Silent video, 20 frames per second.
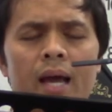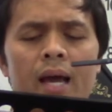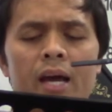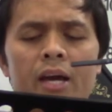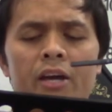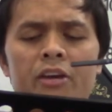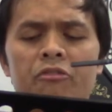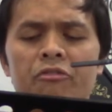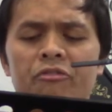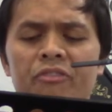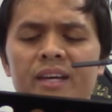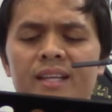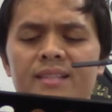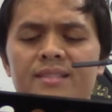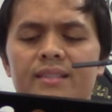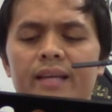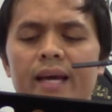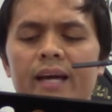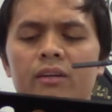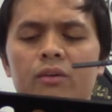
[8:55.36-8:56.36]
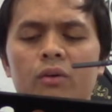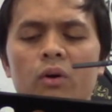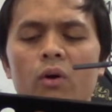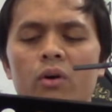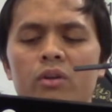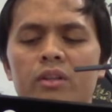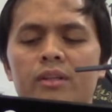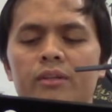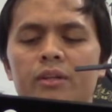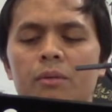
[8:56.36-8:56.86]
He feeds and
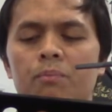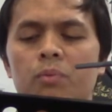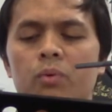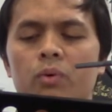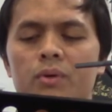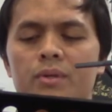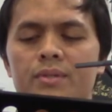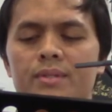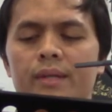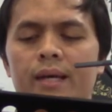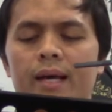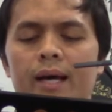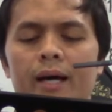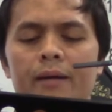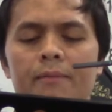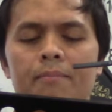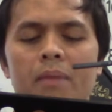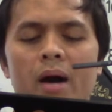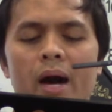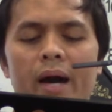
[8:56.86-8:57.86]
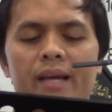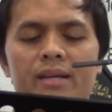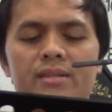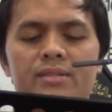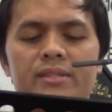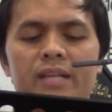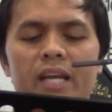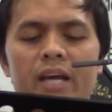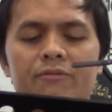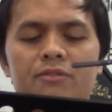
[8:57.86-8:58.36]
clothes the poor and
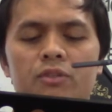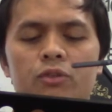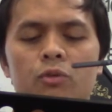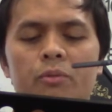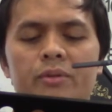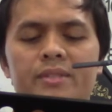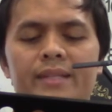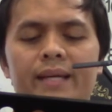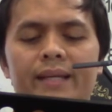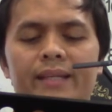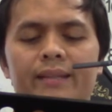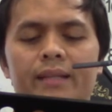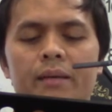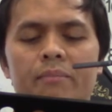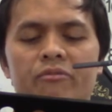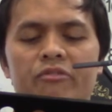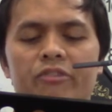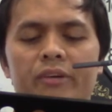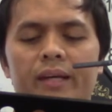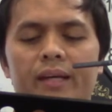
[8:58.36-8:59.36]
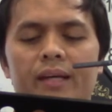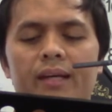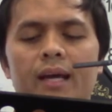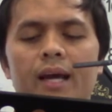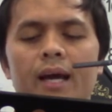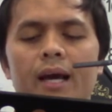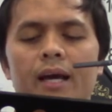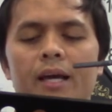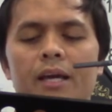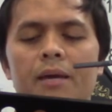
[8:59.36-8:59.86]
buys slaves to set them free.
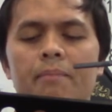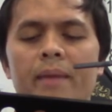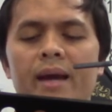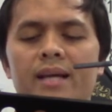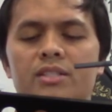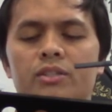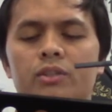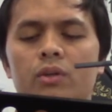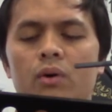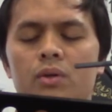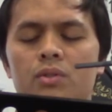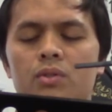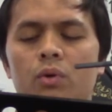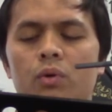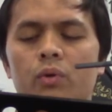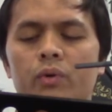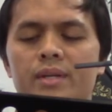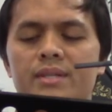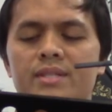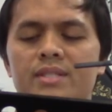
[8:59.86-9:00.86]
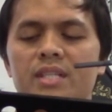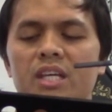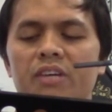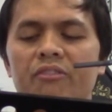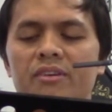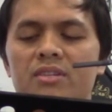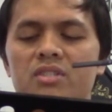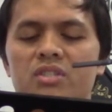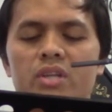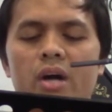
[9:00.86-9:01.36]
He makes those who receive
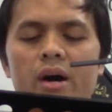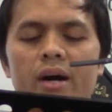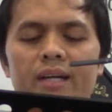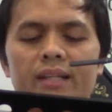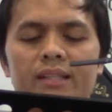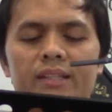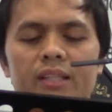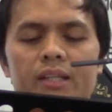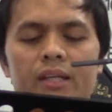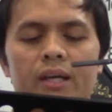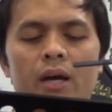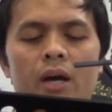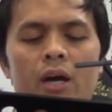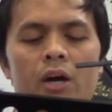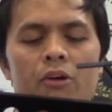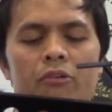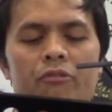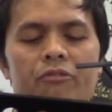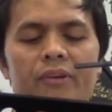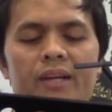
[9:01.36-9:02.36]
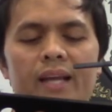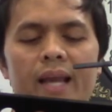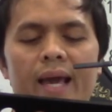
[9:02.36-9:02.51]
his charity feel